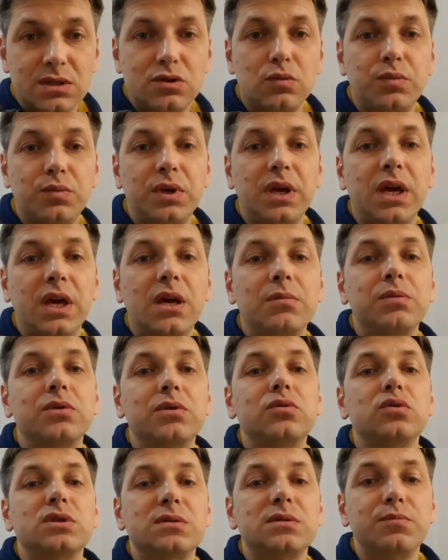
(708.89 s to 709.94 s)
to be able
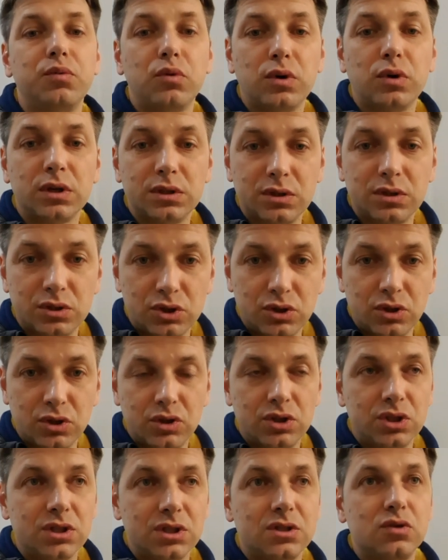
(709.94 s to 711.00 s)
to support
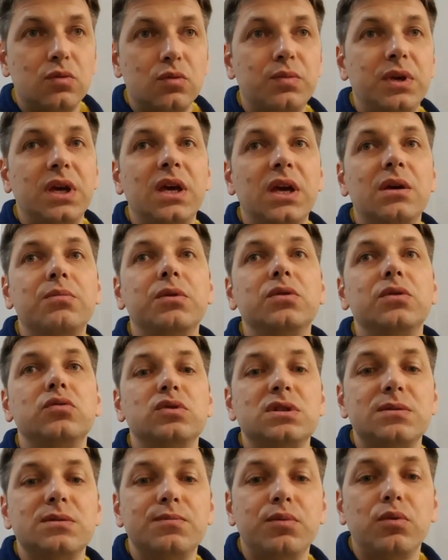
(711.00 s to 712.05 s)
churches, to be able to
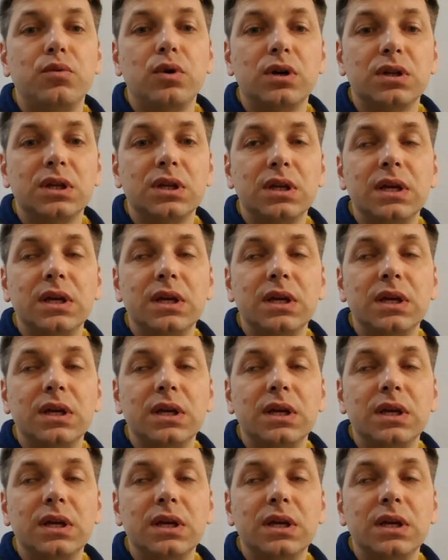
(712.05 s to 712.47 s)
support